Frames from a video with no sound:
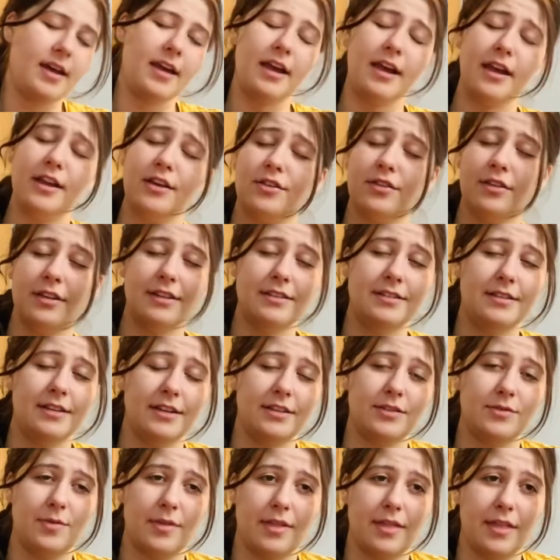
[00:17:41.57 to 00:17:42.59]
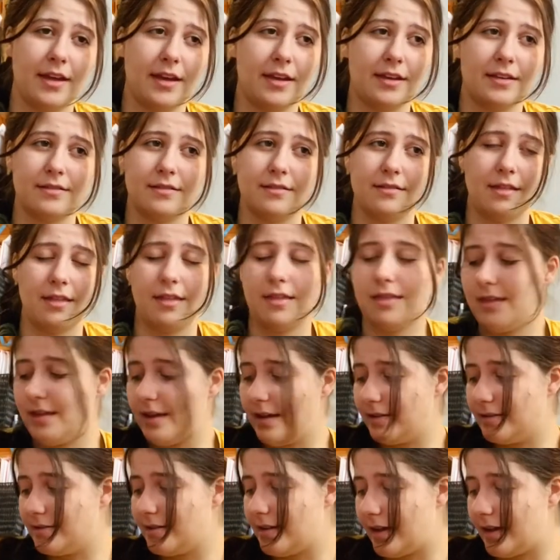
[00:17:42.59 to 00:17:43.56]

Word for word: in your listings with like things